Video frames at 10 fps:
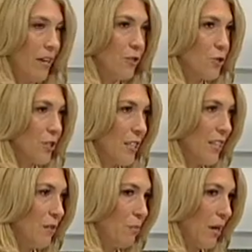I usually
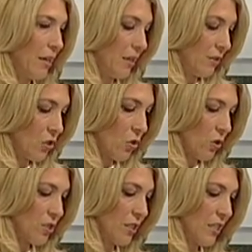keep my
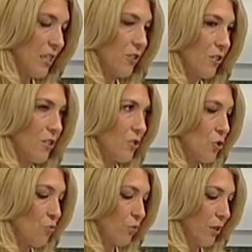salts in here. This
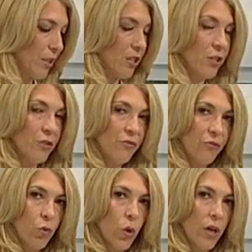is really good
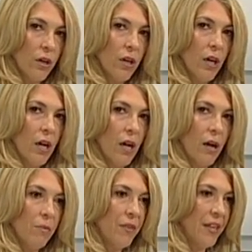for
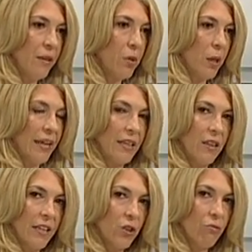the Himalayan,
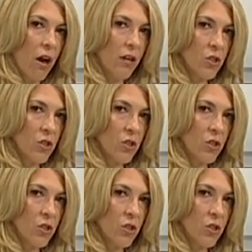like the rock